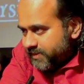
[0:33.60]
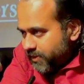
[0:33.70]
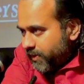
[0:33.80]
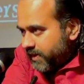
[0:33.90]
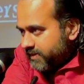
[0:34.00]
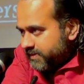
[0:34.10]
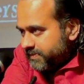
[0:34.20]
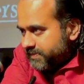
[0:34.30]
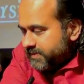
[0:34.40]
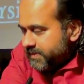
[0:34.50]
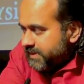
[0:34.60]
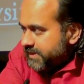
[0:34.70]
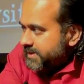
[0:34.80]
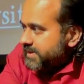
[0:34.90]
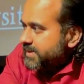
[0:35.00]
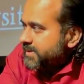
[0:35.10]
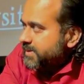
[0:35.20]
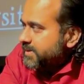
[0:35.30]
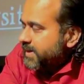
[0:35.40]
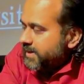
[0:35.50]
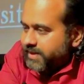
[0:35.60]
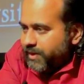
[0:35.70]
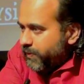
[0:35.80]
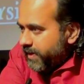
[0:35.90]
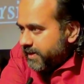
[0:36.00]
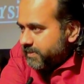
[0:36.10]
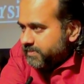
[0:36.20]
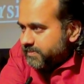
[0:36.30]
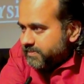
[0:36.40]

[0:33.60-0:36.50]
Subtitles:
You are. And then you wake up.